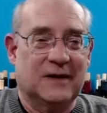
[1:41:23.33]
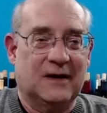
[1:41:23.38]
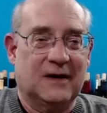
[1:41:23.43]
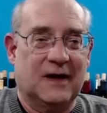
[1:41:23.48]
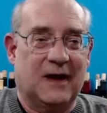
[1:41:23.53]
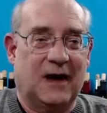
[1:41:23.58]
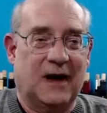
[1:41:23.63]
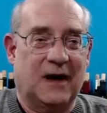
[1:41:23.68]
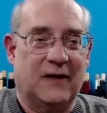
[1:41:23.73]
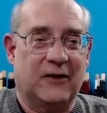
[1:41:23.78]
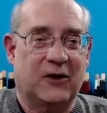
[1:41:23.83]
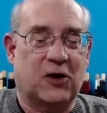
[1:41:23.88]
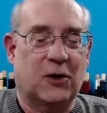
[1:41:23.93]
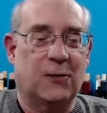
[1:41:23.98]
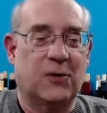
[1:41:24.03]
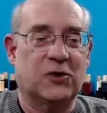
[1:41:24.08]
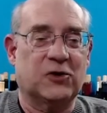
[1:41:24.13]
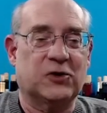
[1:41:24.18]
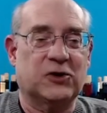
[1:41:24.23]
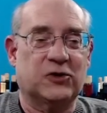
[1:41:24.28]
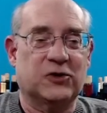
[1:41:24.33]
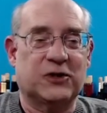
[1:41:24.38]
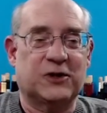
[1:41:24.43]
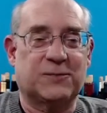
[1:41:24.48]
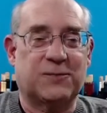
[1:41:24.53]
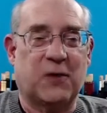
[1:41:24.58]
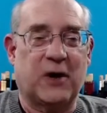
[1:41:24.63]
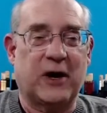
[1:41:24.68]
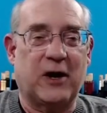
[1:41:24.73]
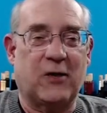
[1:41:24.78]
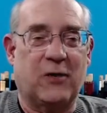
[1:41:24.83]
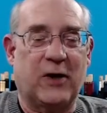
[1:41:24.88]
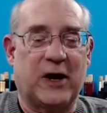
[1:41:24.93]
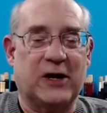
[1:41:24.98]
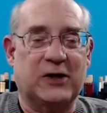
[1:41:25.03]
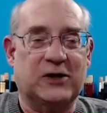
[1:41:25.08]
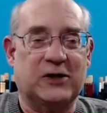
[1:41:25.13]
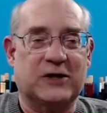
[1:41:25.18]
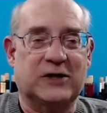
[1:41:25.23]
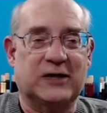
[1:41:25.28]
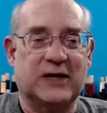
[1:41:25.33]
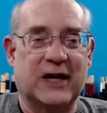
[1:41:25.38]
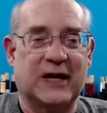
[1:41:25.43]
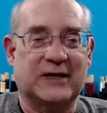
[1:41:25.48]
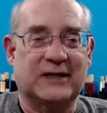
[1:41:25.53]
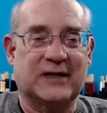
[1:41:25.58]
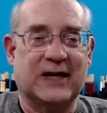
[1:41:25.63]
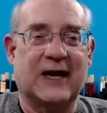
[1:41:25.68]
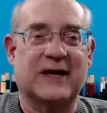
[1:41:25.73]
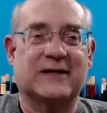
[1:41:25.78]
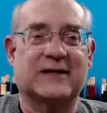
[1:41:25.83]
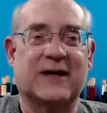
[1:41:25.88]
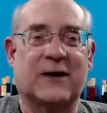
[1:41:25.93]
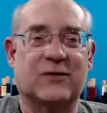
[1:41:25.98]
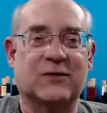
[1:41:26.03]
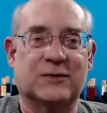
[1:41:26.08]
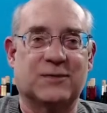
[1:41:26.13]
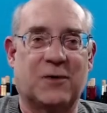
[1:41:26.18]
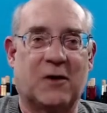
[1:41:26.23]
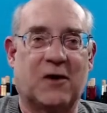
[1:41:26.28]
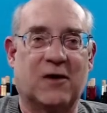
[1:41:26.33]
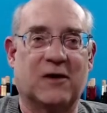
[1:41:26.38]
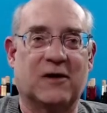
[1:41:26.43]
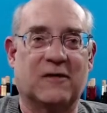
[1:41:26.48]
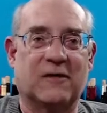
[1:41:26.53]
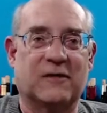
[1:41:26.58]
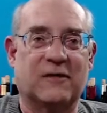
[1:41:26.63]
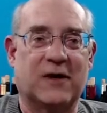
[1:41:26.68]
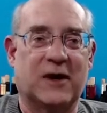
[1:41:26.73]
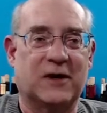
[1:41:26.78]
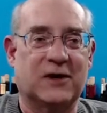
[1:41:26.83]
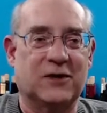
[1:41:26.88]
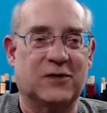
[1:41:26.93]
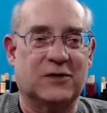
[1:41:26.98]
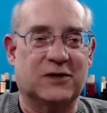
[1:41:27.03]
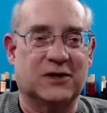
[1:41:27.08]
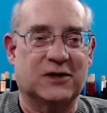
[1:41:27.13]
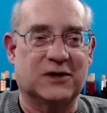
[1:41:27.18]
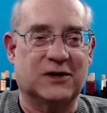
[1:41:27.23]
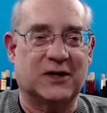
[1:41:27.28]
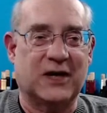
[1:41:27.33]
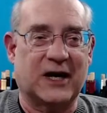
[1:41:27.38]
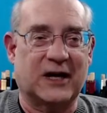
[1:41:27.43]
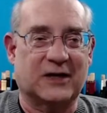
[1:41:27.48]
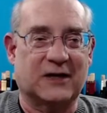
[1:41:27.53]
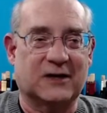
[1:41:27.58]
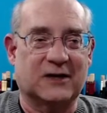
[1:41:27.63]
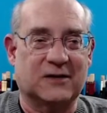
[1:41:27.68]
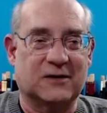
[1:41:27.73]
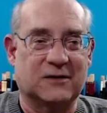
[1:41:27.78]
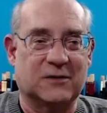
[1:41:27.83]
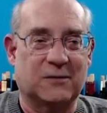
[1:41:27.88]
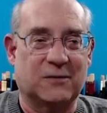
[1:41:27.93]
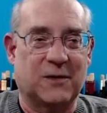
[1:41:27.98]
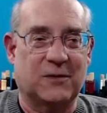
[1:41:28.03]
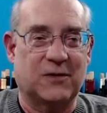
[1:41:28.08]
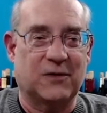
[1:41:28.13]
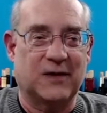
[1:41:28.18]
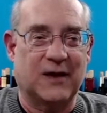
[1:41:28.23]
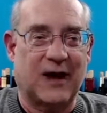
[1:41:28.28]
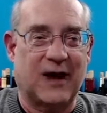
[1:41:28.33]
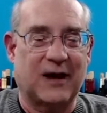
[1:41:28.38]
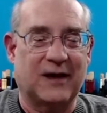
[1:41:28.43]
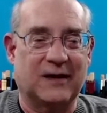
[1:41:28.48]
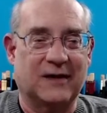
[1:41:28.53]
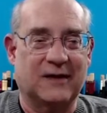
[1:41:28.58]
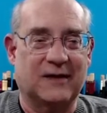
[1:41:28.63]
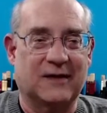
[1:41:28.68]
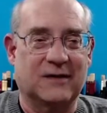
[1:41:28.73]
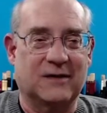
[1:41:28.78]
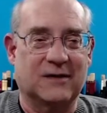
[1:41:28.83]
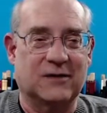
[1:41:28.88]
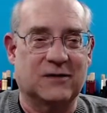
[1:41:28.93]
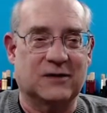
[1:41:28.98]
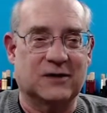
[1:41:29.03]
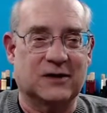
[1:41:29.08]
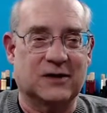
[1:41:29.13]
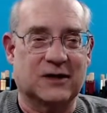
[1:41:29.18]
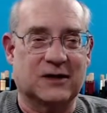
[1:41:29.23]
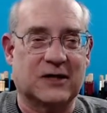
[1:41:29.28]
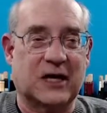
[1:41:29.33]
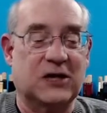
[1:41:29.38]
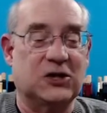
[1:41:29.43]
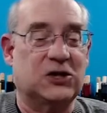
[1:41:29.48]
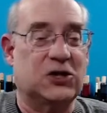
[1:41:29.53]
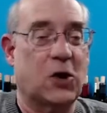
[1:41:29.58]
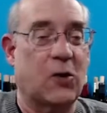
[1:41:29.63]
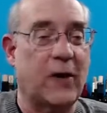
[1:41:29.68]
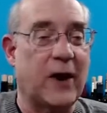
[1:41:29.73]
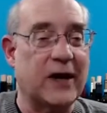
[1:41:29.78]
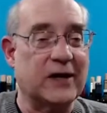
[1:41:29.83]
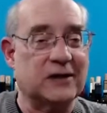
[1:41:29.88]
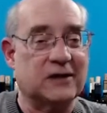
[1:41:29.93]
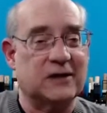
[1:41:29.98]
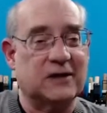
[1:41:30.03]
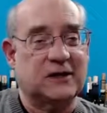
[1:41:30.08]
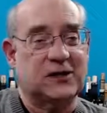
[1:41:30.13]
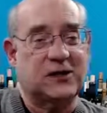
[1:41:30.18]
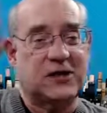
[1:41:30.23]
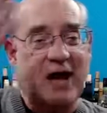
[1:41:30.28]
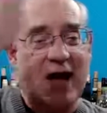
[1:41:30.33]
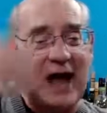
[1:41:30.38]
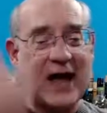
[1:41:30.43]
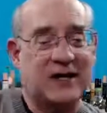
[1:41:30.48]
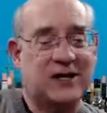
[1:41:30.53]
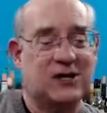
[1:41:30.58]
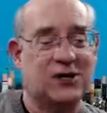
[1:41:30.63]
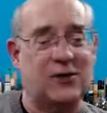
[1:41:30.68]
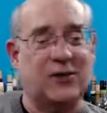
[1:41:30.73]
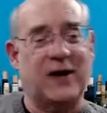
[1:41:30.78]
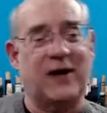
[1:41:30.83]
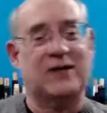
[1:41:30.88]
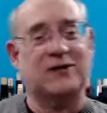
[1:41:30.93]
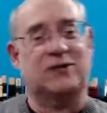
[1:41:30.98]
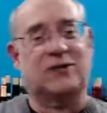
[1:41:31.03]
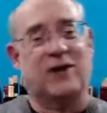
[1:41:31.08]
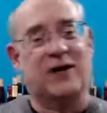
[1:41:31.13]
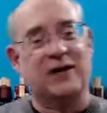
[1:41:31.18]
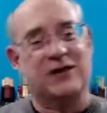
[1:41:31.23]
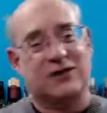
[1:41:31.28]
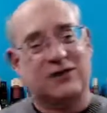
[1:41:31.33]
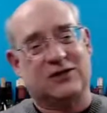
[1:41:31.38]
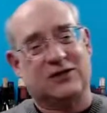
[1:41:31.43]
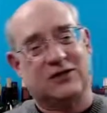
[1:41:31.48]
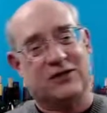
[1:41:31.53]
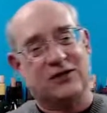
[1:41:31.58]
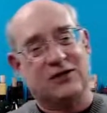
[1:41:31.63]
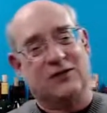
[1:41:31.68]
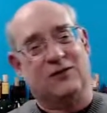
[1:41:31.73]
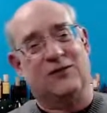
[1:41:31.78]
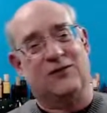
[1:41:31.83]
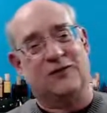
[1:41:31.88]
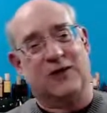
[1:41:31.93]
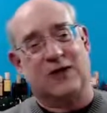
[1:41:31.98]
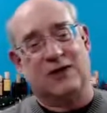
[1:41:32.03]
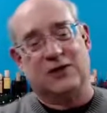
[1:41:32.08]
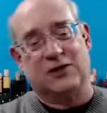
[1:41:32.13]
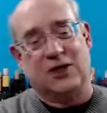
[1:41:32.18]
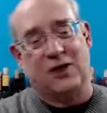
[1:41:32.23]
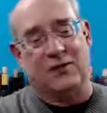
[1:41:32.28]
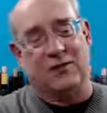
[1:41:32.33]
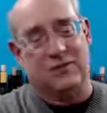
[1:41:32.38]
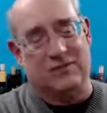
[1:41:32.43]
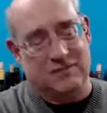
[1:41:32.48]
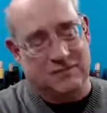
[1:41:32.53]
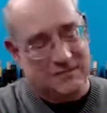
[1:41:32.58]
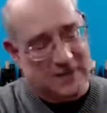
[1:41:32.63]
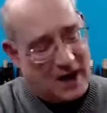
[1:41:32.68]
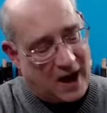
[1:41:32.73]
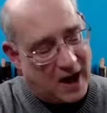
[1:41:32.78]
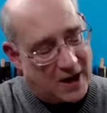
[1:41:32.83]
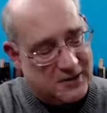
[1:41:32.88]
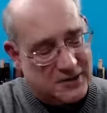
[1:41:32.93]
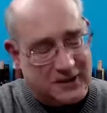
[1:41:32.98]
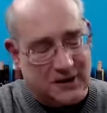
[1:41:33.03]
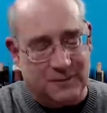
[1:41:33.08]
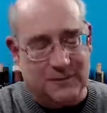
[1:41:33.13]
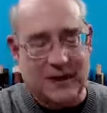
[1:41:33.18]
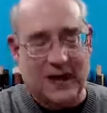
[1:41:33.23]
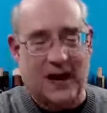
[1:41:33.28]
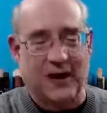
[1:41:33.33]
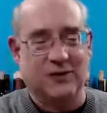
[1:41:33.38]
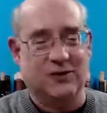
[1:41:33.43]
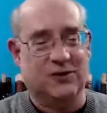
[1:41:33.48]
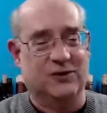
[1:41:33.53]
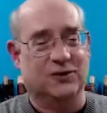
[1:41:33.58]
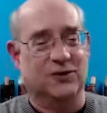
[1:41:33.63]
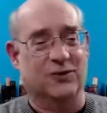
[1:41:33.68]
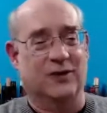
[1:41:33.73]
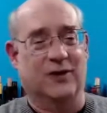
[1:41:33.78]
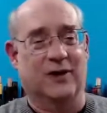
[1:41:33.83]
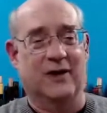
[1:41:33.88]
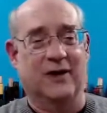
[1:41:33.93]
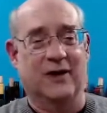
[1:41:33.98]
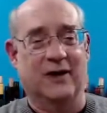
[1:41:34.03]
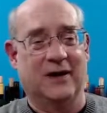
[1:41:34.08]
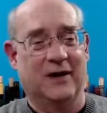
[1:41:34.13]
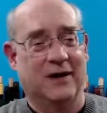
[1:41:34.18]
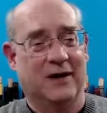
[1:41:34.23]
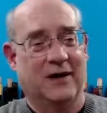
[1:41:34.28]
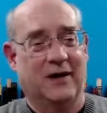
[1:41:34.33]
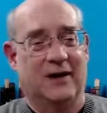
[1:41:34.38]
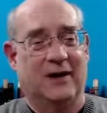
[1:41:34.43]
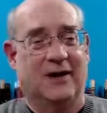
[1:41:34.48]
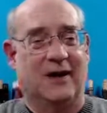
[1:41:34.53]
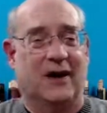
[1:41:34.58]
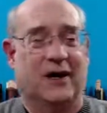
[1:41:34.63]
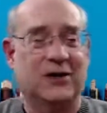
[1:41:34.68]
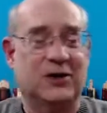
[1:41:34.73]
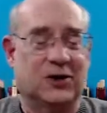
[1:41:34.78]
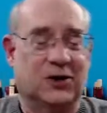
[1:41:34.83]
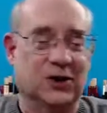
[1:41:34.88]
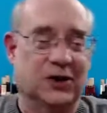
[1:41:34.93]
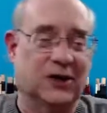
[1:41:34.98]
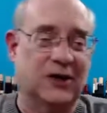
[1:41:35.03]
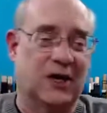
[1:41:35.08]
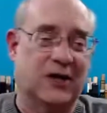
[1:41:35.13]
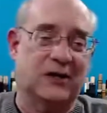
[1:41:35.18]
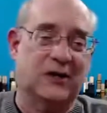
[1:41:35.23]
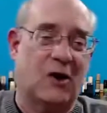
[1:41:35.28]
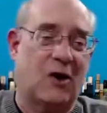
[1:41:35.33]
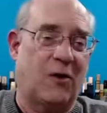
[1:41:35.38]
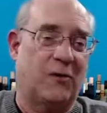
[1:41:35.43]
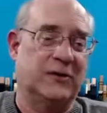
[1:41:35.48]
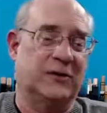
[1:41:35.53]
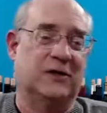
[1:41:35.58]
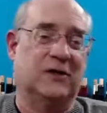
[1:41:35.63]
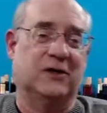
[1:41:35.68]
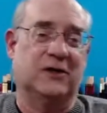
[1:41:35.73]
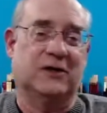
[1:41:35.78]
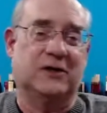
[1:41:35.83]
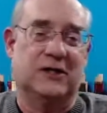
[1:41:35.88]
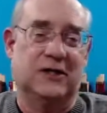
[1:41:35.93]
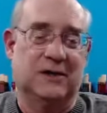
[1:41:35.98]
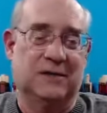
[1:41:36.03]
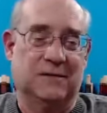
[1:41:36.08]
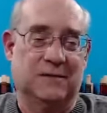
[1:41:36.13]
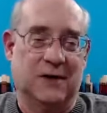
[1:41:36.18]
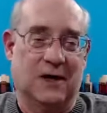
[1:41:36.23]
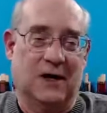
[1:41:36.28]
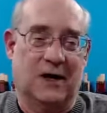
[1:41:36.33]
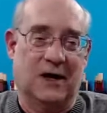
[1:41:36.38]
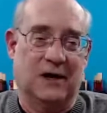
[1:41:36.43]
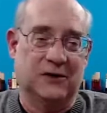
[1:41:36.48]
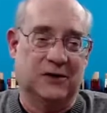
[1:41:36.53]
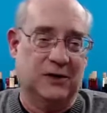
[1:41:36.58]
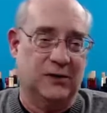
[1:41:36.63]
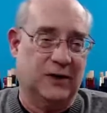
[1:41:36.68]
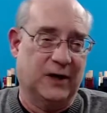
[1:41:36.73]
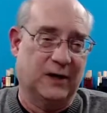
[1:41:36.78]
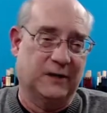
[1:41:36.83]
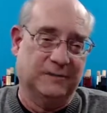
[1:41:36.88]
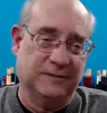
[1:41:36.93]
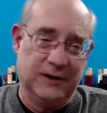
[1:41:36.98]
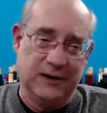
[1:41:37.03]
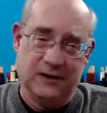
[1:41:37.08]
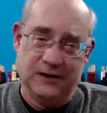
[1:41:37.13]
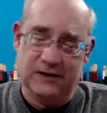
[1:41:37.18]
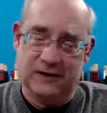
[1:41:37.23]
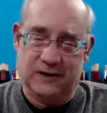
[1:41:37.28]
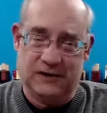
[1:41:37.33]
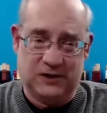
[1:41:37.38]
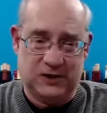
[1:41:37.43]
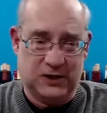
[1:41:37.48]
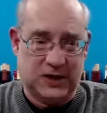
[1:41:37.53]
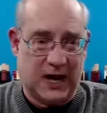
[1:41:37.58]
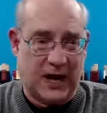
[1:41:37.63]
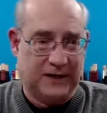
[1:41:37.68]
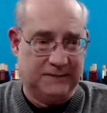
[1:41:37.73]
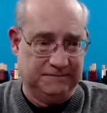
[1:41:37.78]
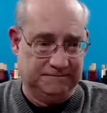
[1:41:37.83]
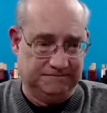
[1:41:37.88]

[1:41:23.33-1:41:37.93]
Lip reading: The commercial spray away, she says. Yes, that was part of News at 6. You remember that? News at 6. And Joanne's in the chat. Joanne, it's great to see you. Joe, tell me how you're doing. It's good. It's always good to see Joanne here in the chat.